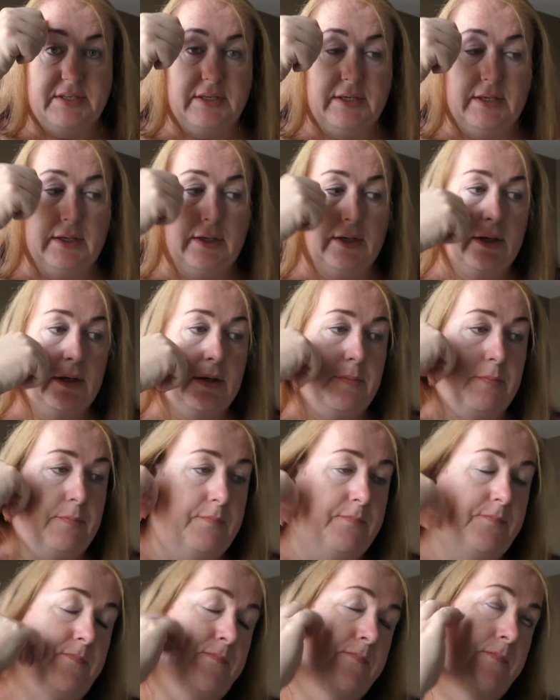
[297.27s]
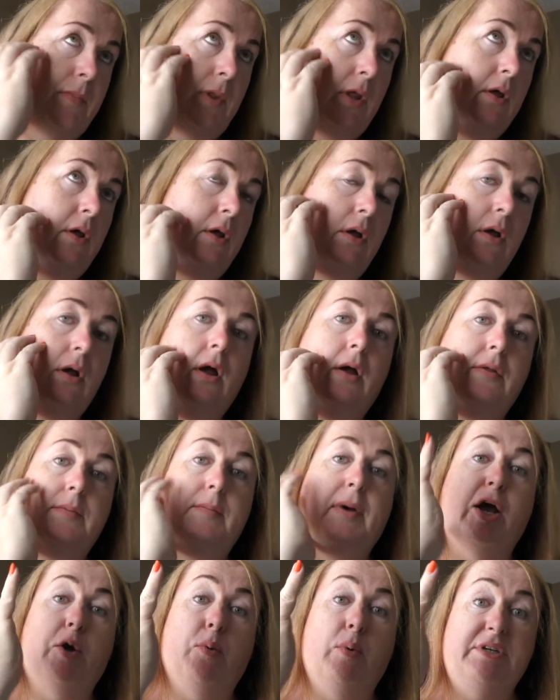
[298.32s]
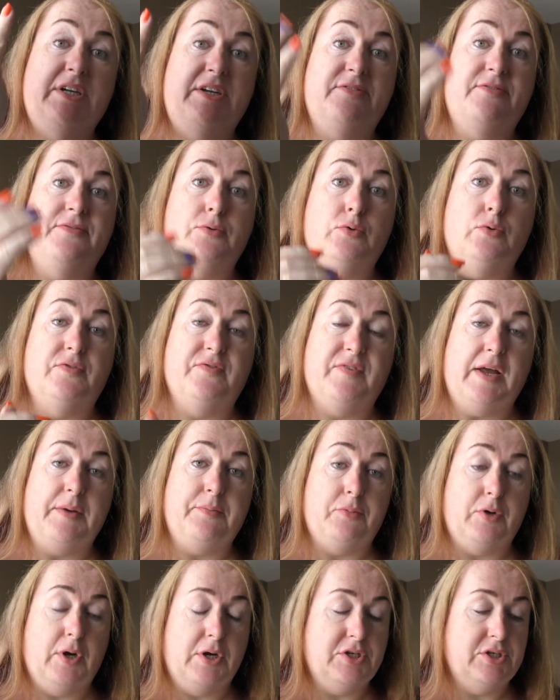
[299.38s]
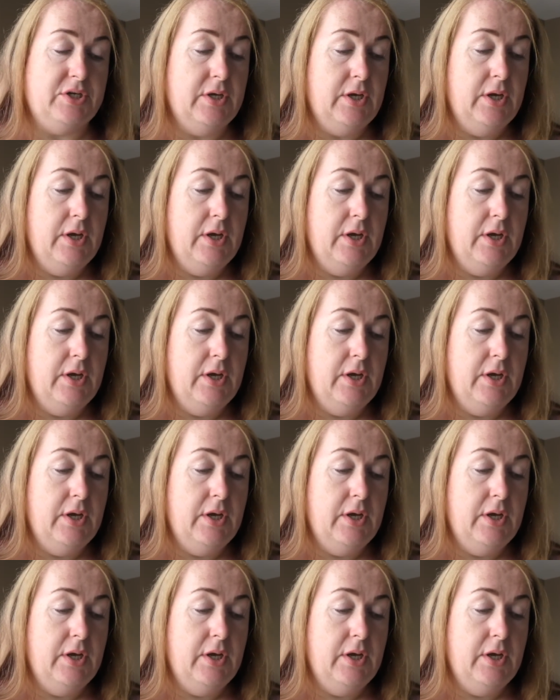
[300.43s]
the Mac 184 fan brush.